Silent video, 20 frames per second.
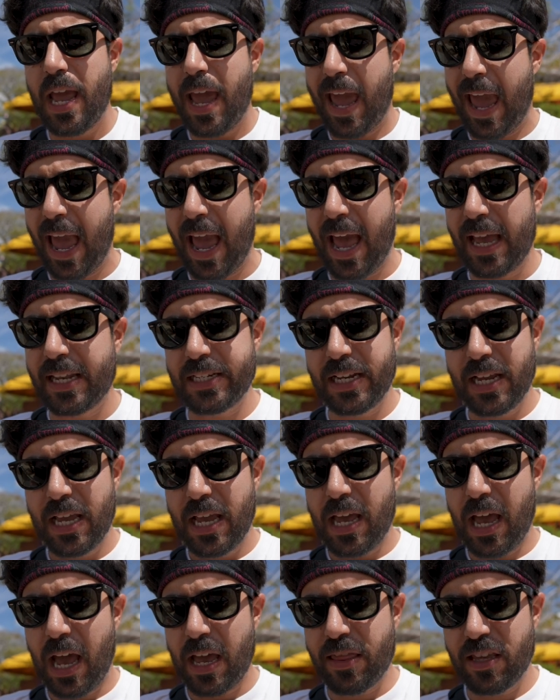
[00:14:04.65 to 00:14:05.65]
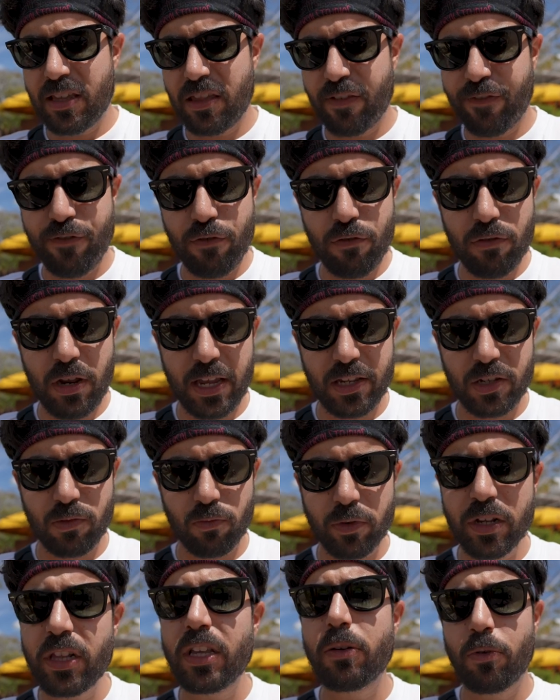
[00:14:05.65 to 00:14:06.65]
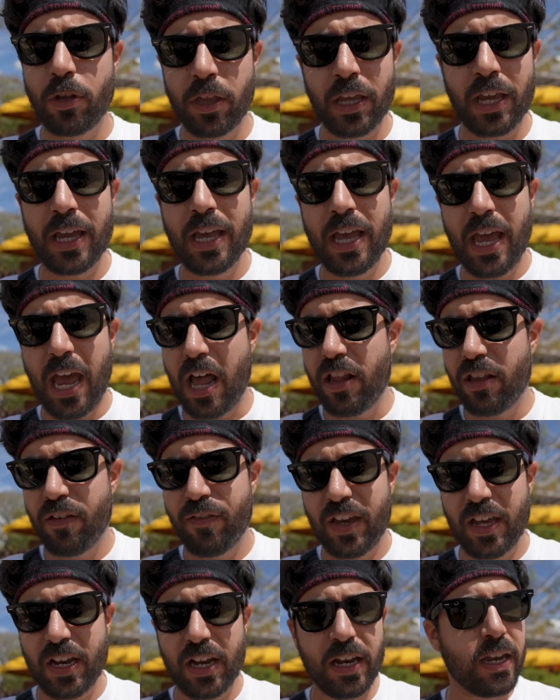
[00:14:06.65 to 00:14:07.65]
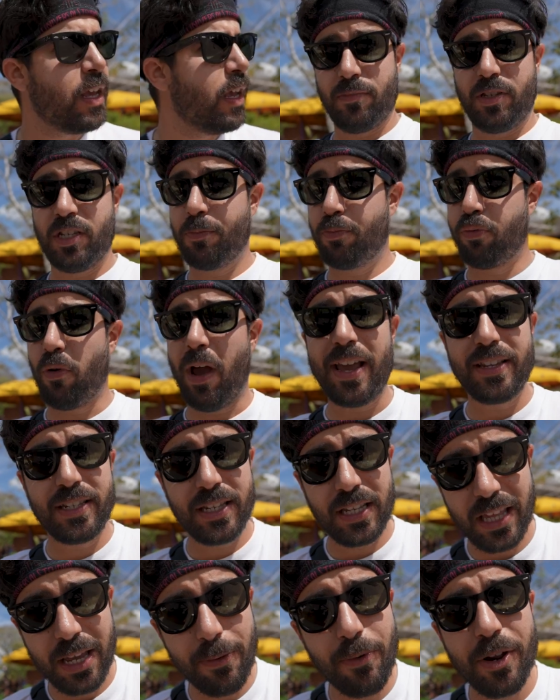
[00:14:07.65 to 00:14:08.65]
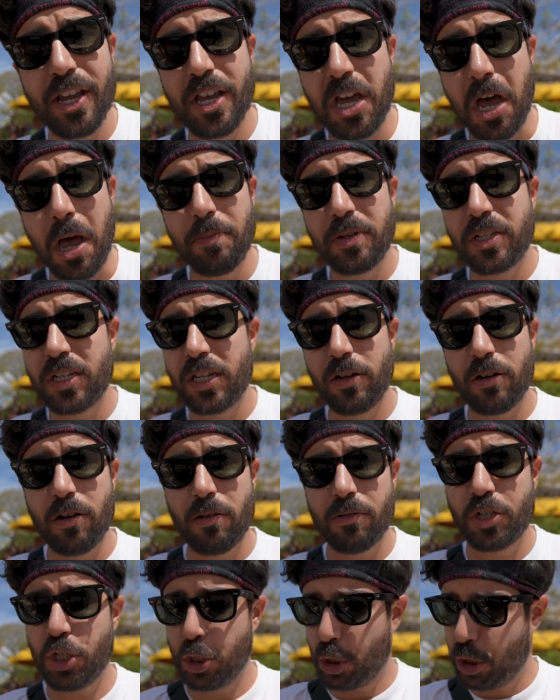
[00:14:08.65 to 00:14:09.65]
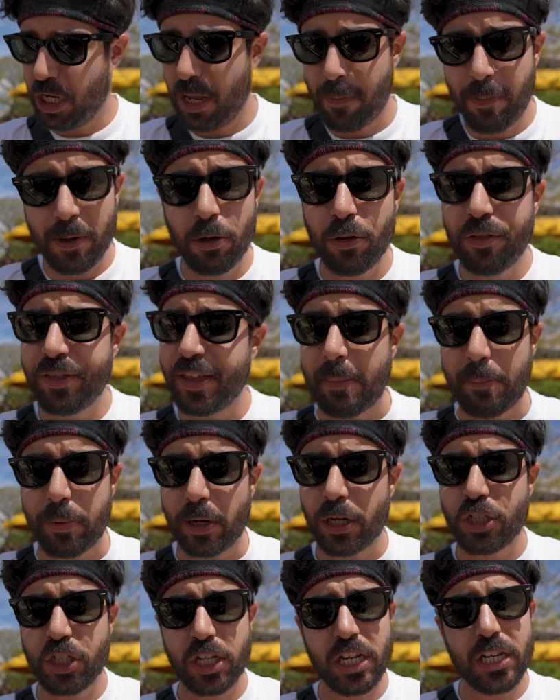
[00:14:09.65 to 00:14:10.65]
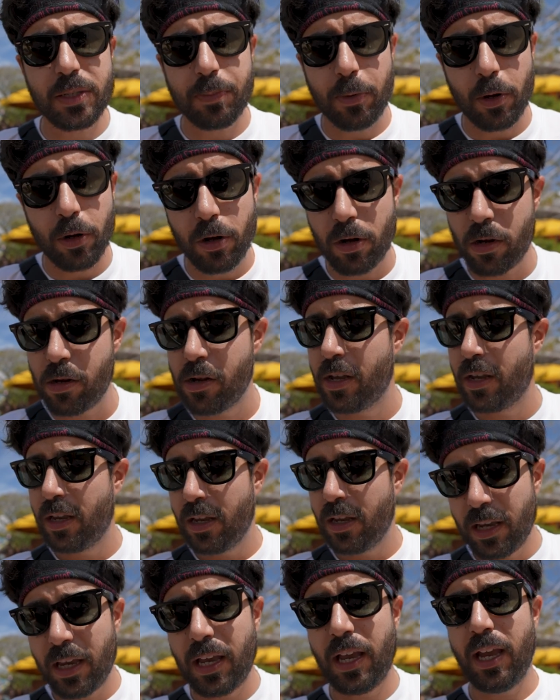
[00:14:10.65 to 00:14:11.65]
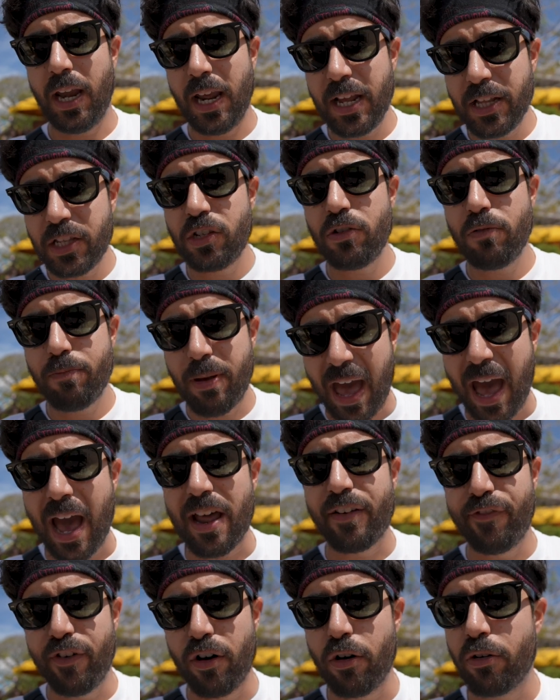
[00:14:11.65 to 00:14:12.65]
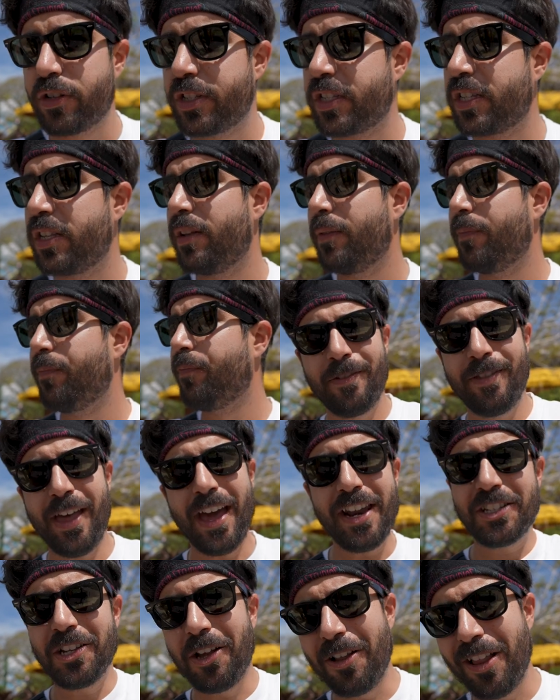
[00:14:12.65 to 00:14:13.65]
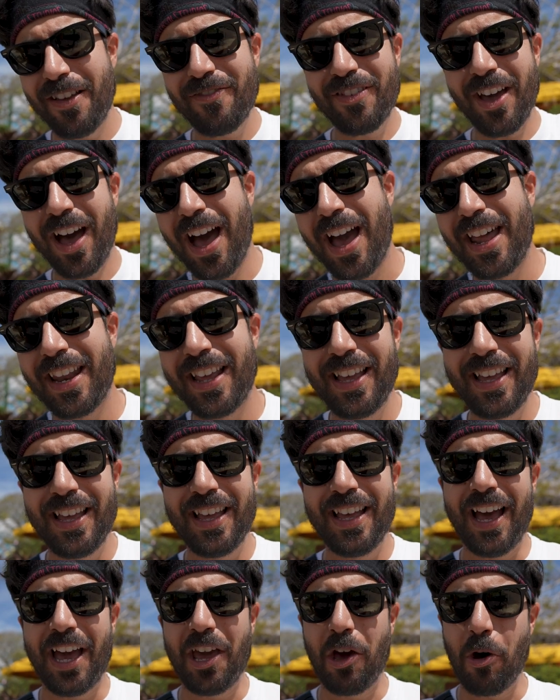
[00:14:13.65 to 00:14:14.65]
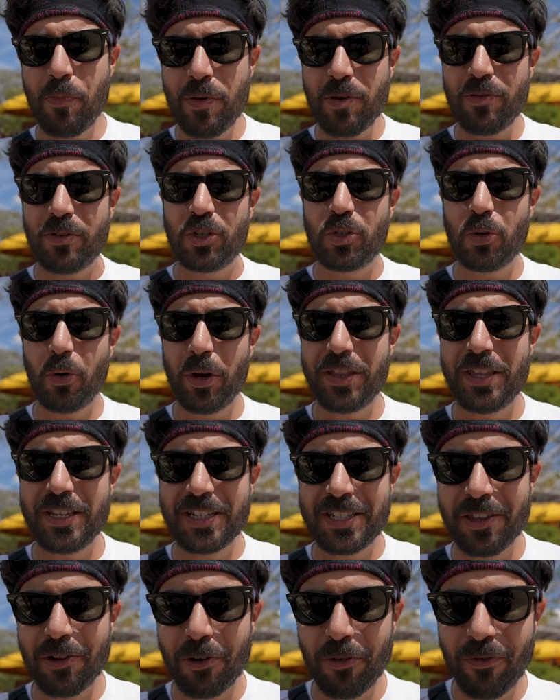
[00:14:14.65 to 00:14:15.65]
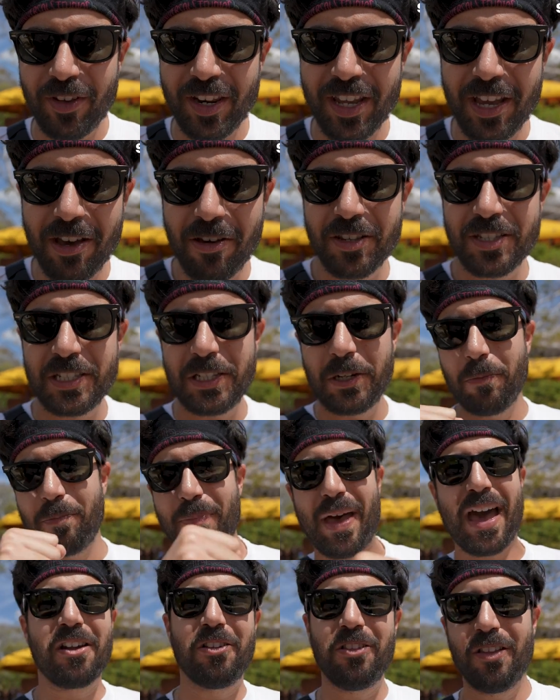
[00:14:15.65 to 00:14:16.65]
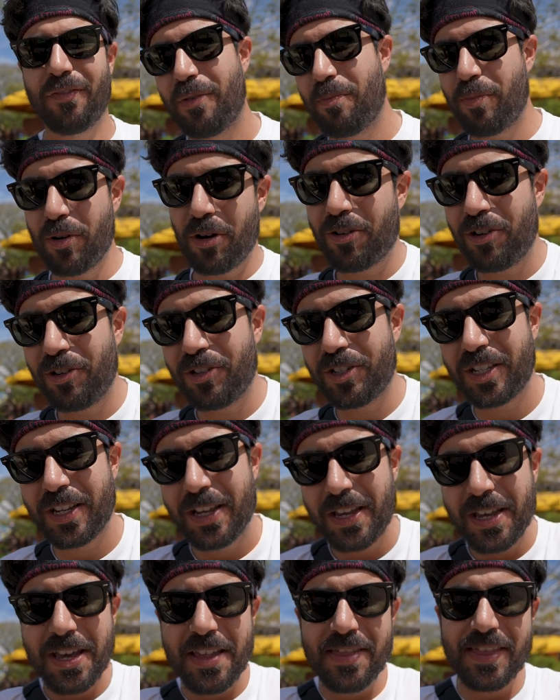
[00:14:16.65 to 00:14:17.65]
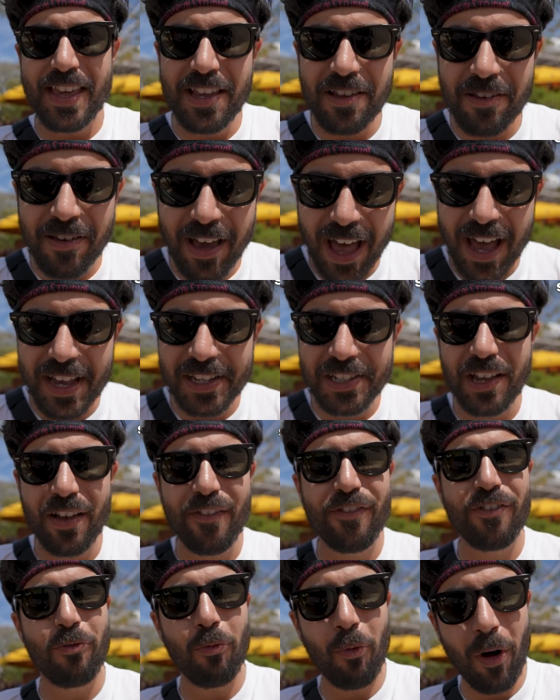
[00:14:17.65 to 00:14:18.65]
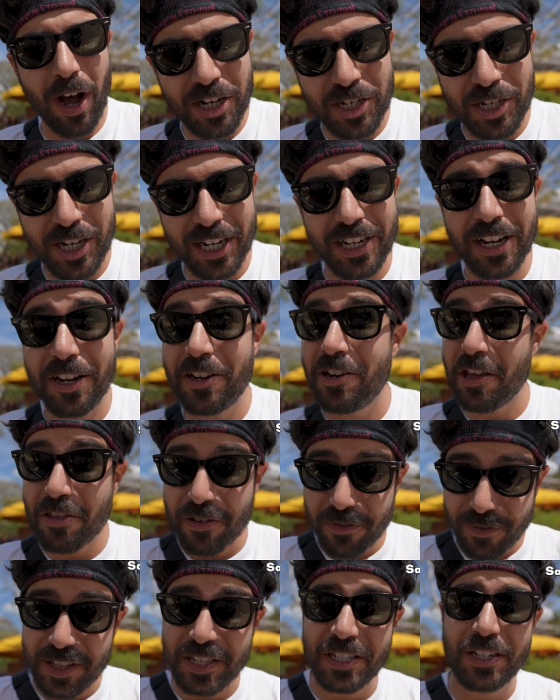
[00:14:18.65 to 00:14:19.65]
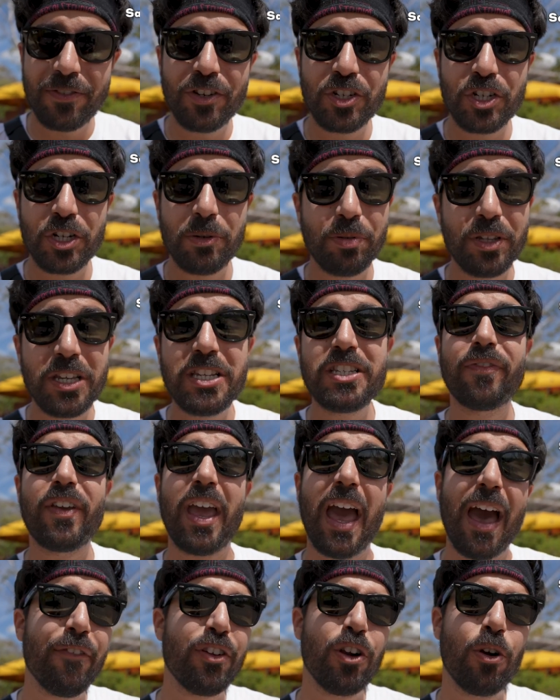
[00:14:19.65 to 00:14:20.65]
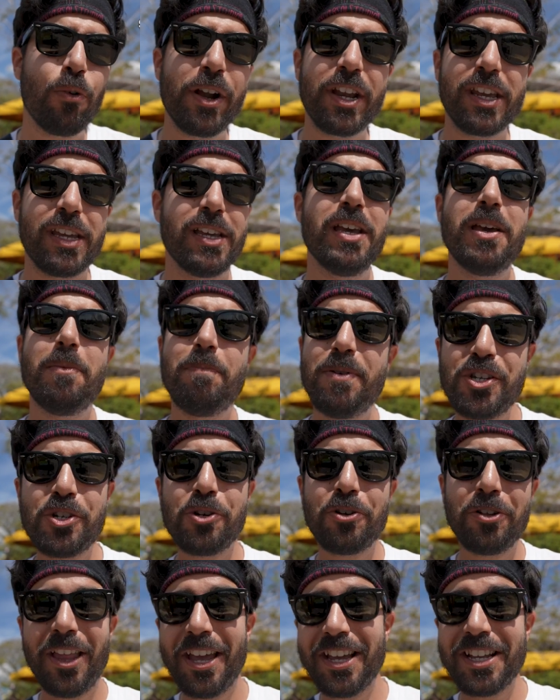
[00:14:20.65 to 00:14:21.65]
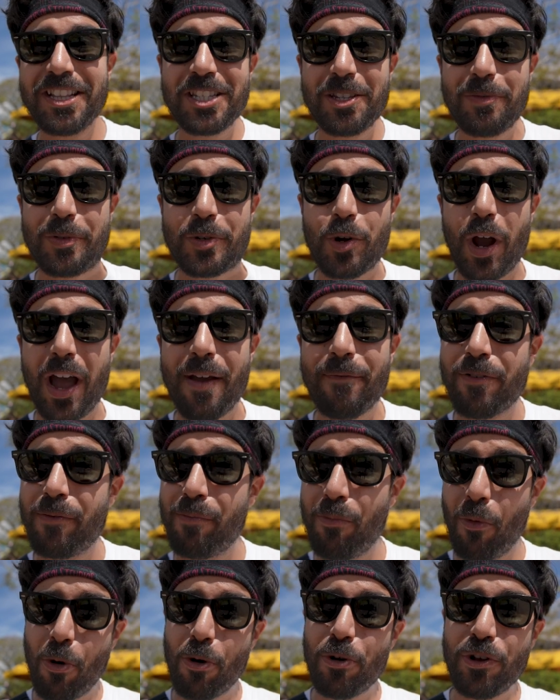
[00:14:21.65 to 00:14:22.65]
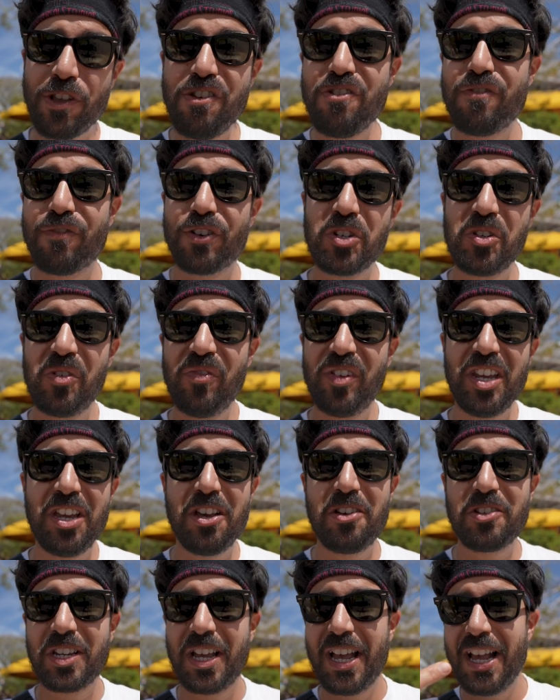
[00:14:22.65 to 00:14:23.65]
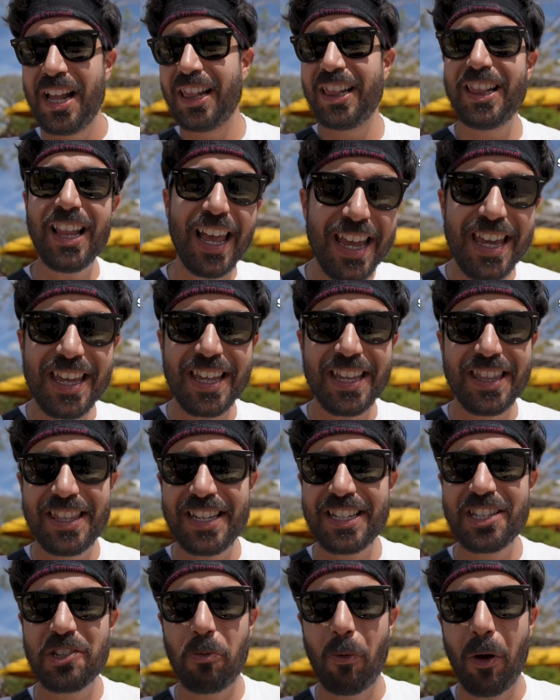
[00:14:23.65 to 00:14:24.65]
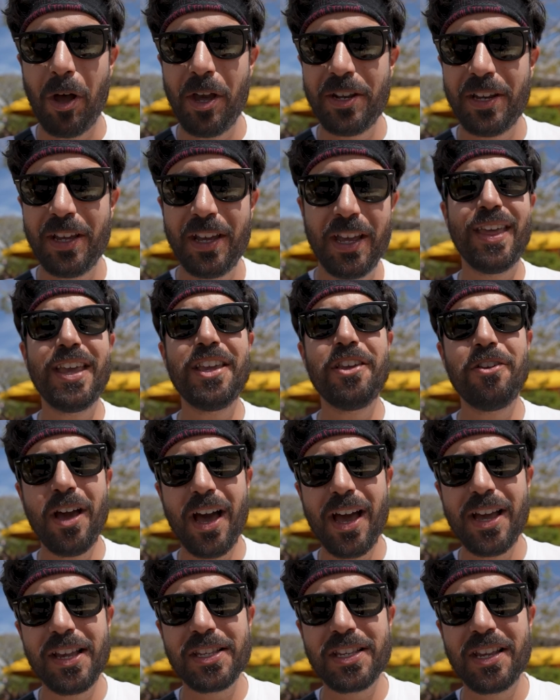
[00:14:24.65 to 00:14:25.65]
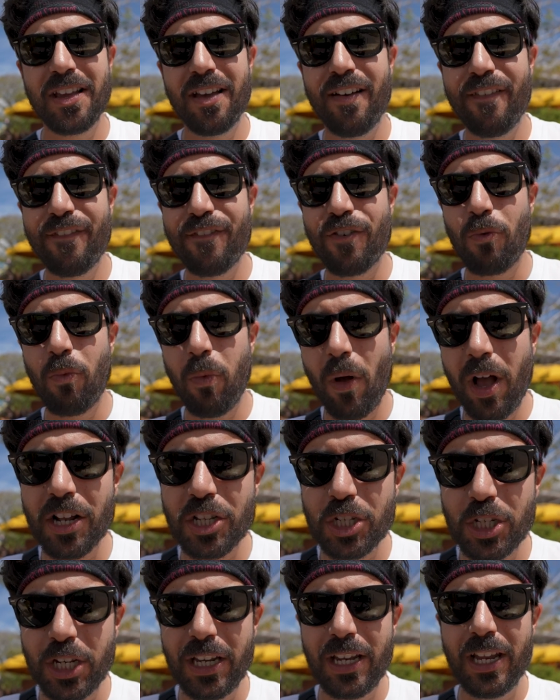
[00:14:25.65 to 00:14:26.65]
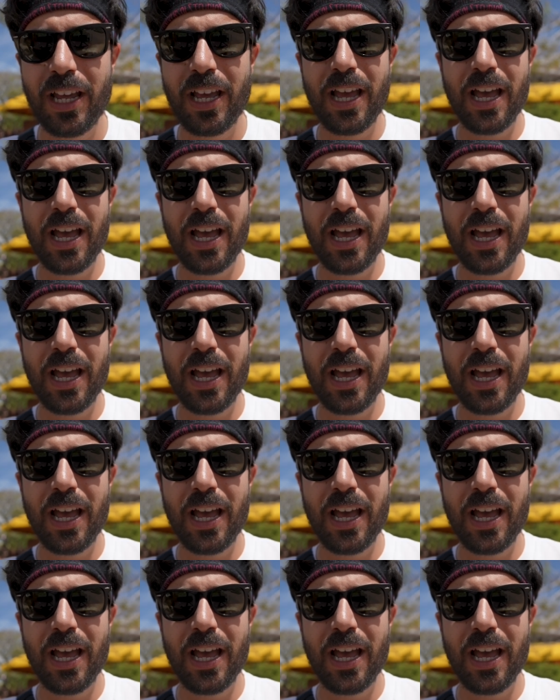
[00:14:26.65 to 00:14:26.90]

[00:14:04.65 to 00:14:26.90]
And I think the food has really elevated. Surprisingly, when it comes to your typical theme park cheeseburger, it ain't too bad, folks. That is all I've got. I hope you enjoyed this little video, this little battle of the burgers. Thank you guys for watching another Vincent Vision. Please, if you haven't already, be sure to like and subscribe for more Universal videos like this one. Thank you guys for watching.